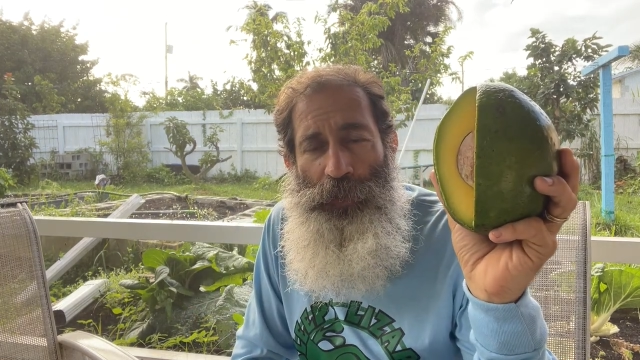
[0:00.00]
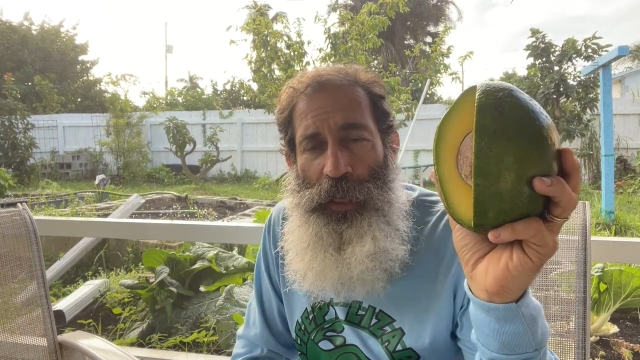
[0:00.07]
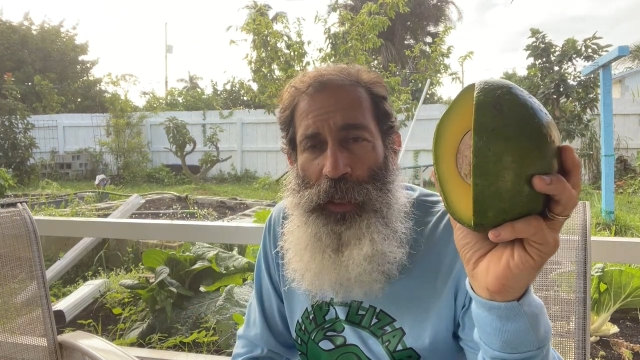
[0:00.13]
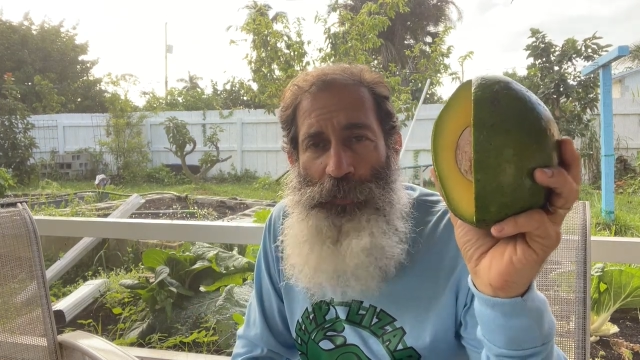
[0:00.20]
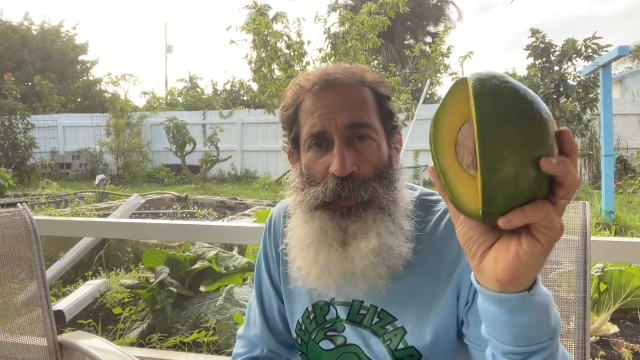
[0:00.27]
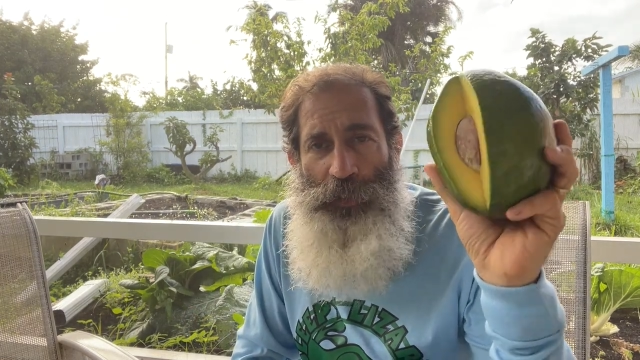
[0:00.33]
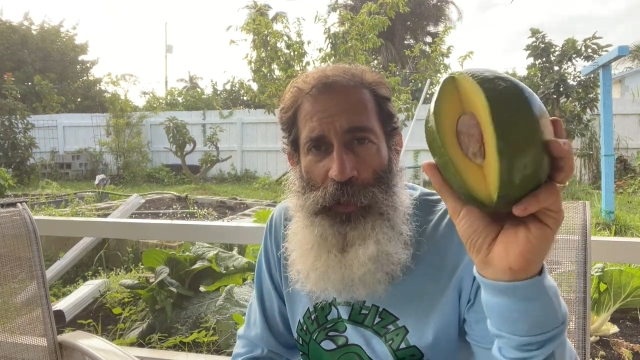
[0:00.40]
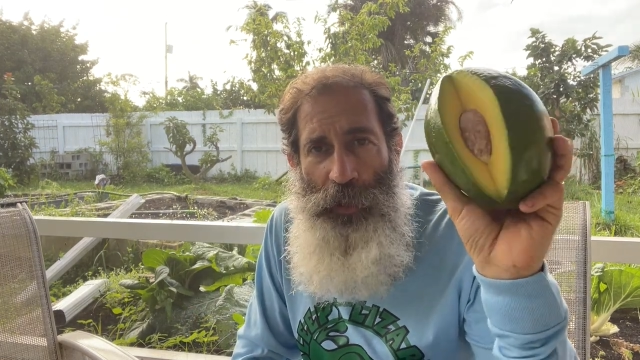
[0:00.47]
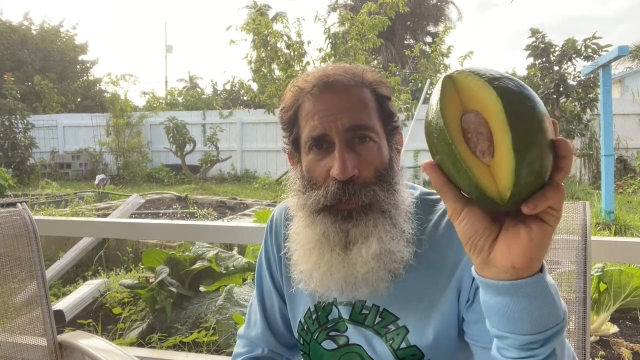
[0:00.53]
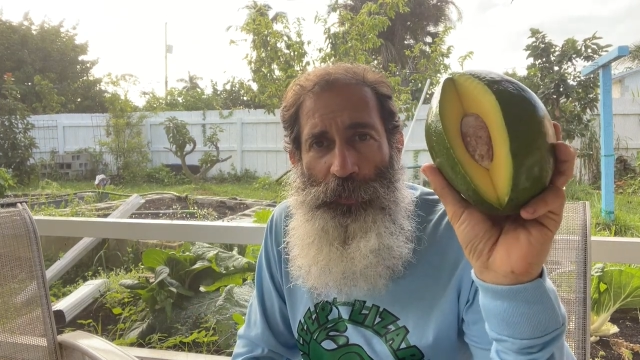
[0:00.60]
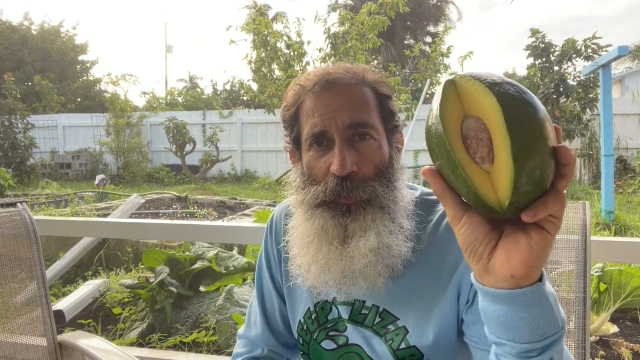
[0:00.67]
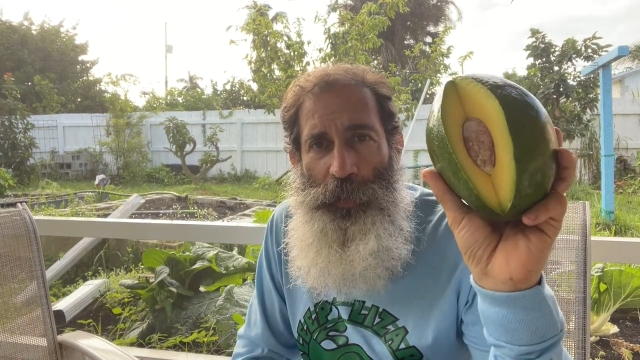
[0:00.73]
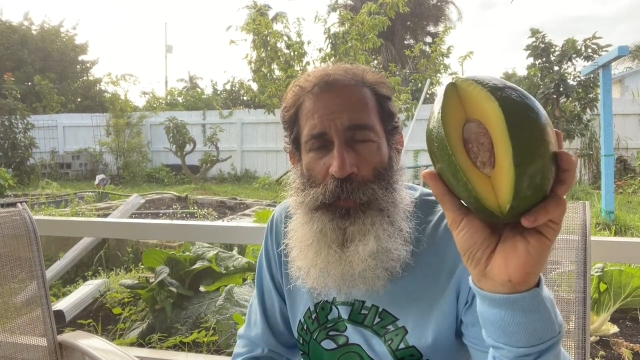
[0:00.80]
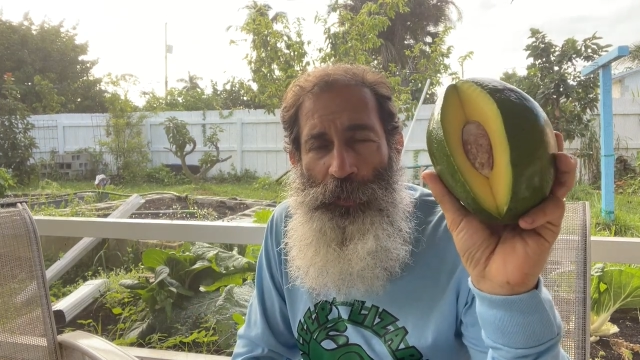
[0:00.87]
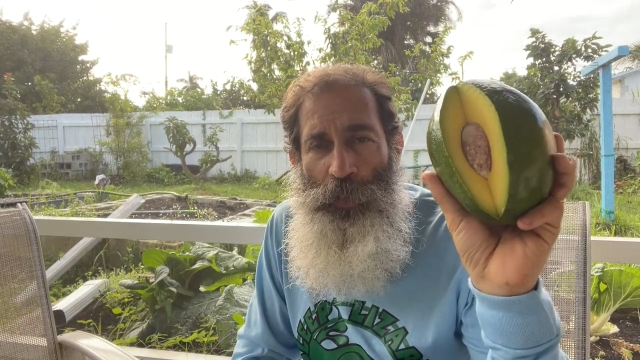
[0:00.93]
They have a ton
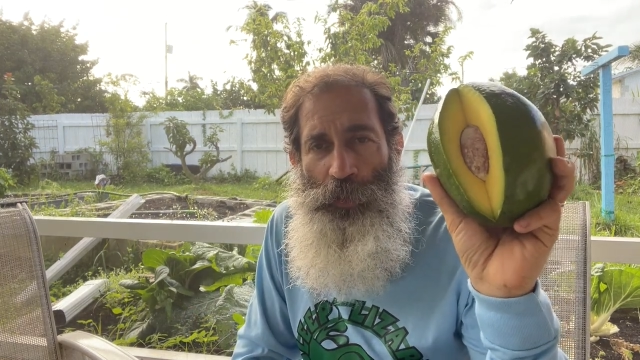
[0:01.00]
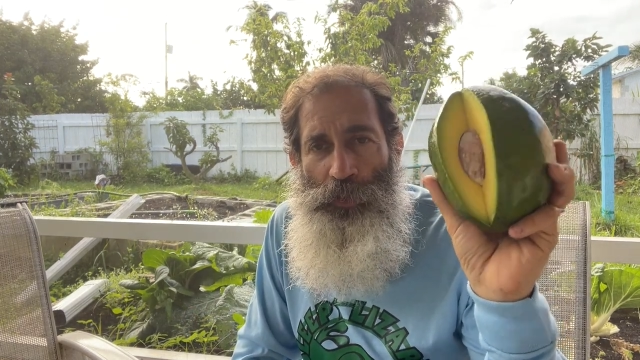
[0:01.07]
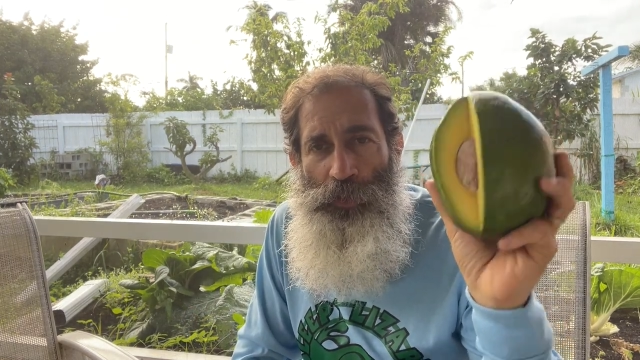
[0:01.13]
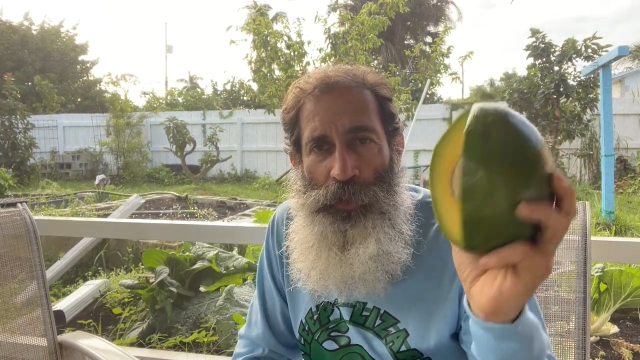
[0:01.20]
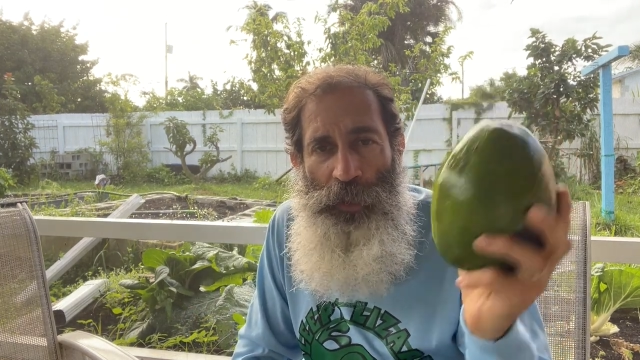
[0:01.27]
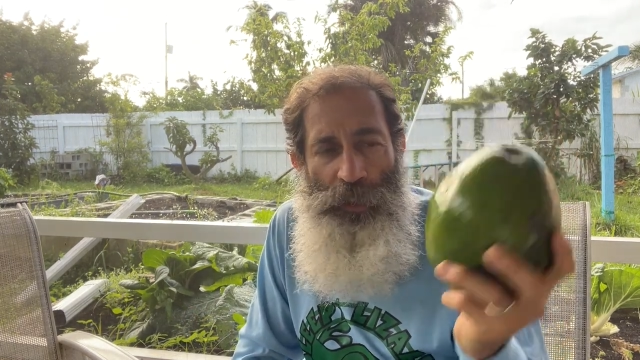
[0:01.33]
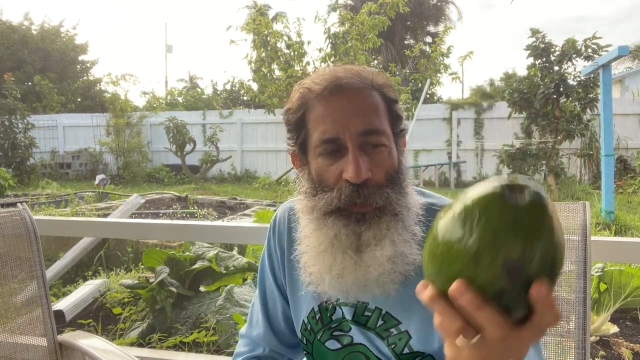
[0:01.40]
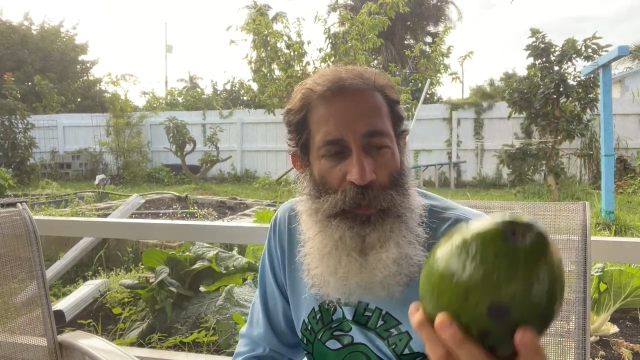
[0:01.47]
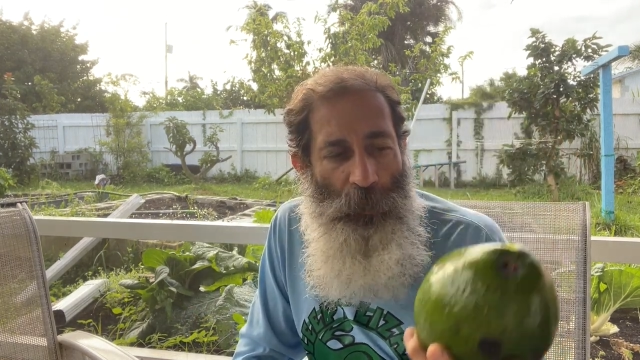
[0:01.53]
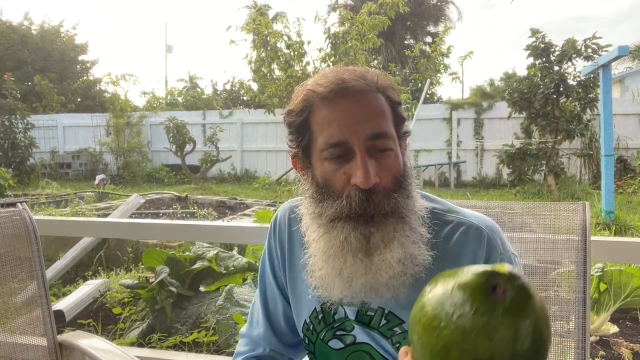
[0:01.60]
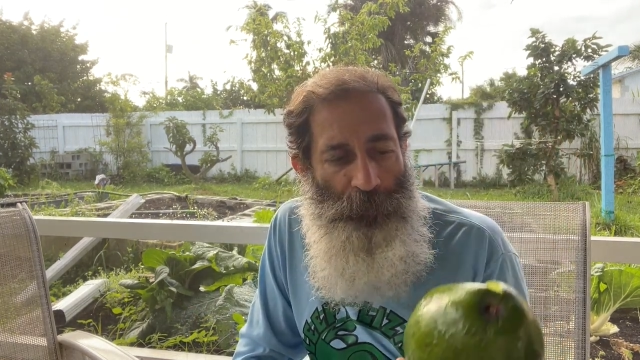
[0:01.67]
of Monroe trees.